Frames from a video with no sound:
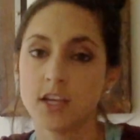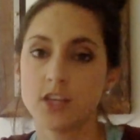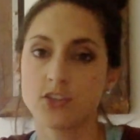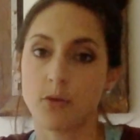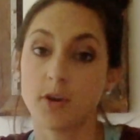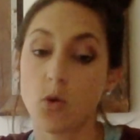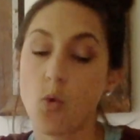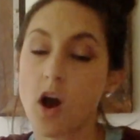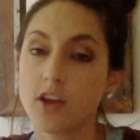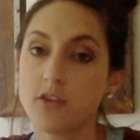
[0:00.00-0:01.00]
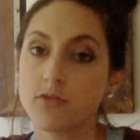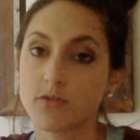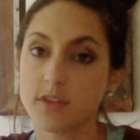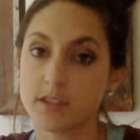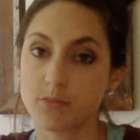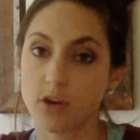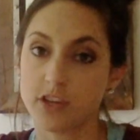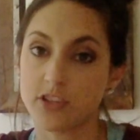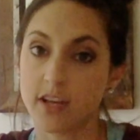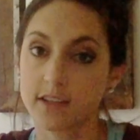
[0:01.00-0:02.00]
So I'm going to walk you through this
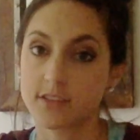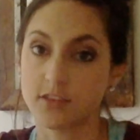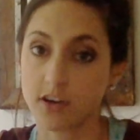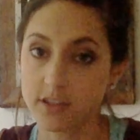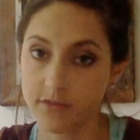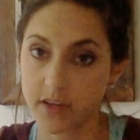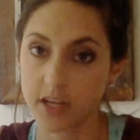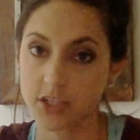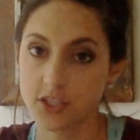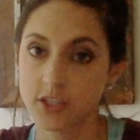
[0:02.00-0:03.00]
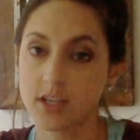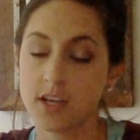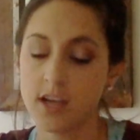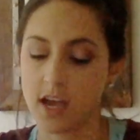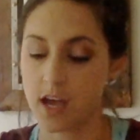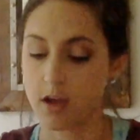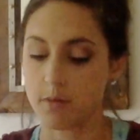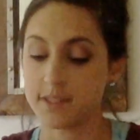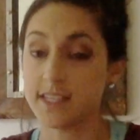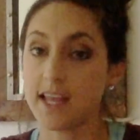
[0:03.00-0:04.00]
project start to finish,
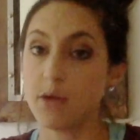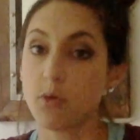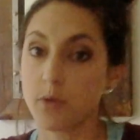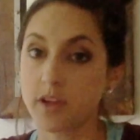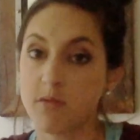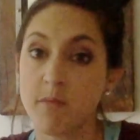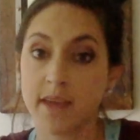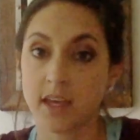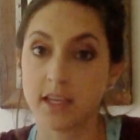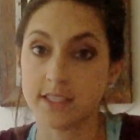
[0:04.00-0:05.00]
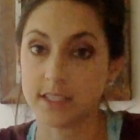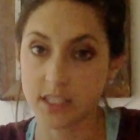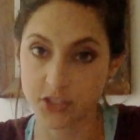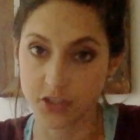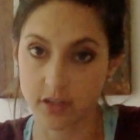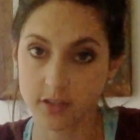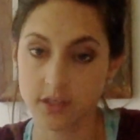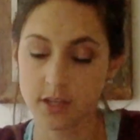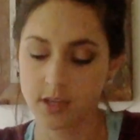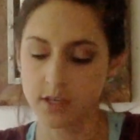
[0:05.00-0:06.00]
and today what we're going to be making is a t-shirt.
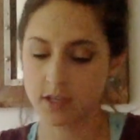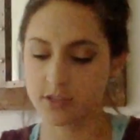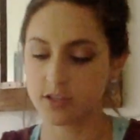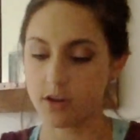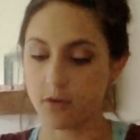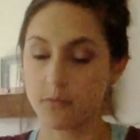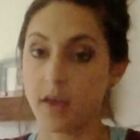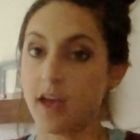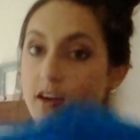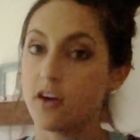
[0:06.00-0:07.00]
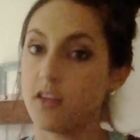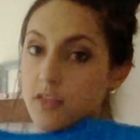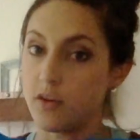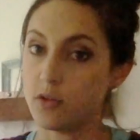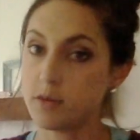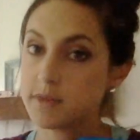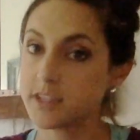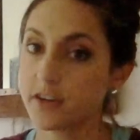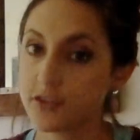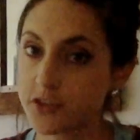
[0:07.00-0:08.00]
So the only
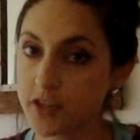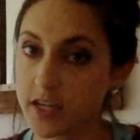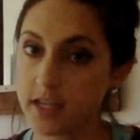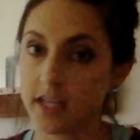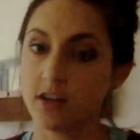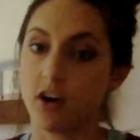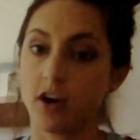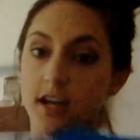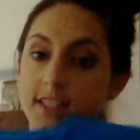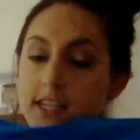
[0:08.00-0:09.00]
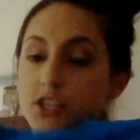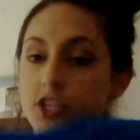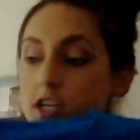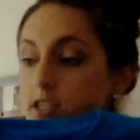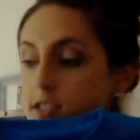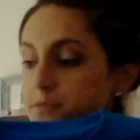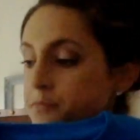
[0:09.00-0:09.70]
materials you're going to need are a t-shirt,